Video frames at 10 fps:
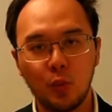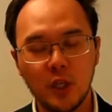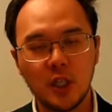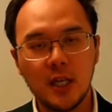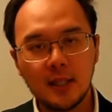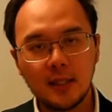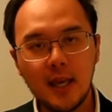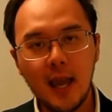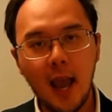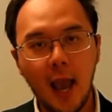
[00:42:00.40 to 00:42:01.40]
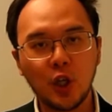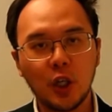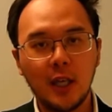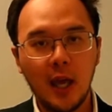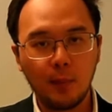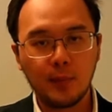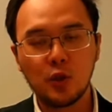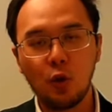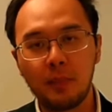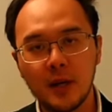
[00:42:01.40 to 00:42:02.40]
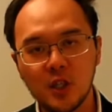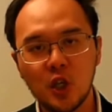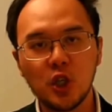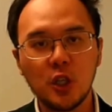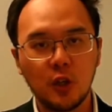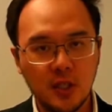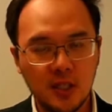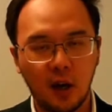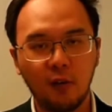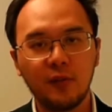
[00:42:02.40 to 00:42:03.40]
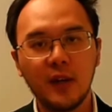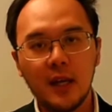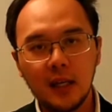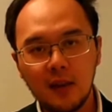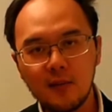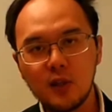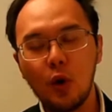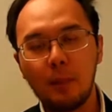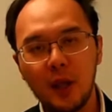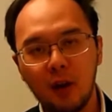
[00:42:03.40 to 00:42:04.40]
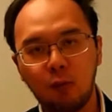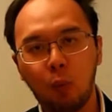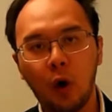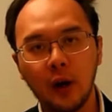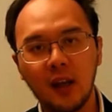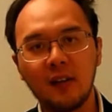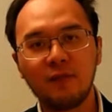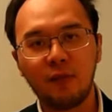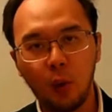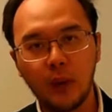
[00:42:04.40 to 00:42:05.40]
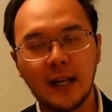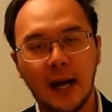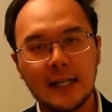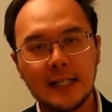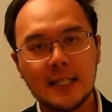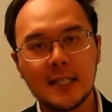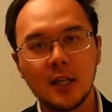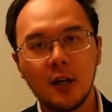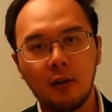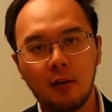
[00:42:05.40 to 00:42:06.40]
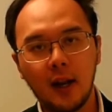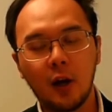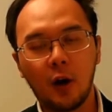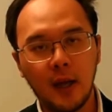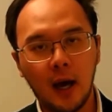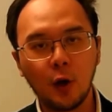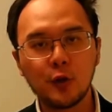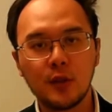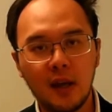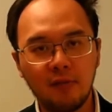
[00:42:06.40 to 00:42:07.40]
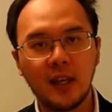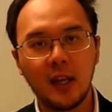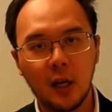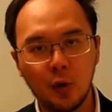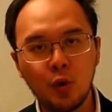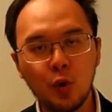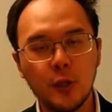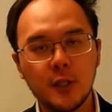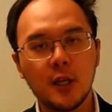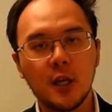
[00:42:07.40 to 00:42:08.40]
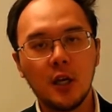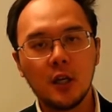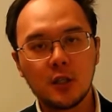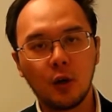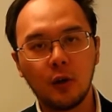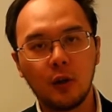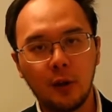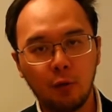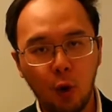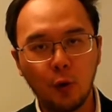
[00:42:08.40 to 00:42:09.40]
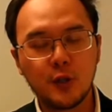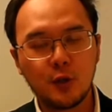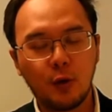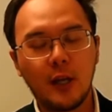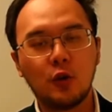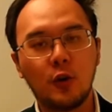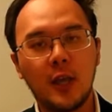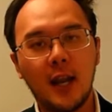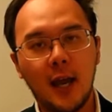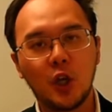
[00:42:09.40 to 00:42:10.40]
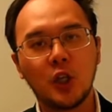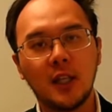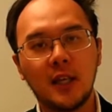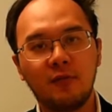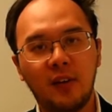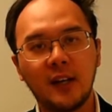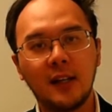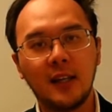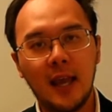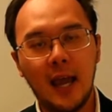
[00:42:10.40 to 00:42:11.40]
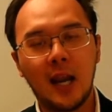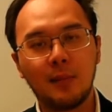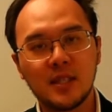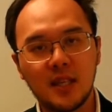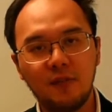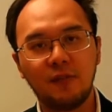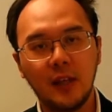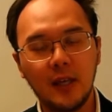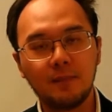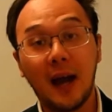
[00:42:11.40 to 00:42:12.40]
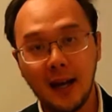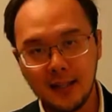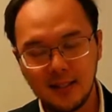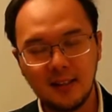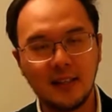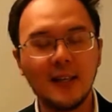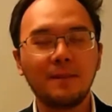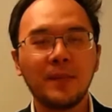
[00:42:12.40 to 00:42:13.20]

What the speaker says: which TA actually helps you position yourself, gives you a bit of warning, forward guidance, right, on how to navigate the route. So the road so that you can actually finally end up safely, ideally,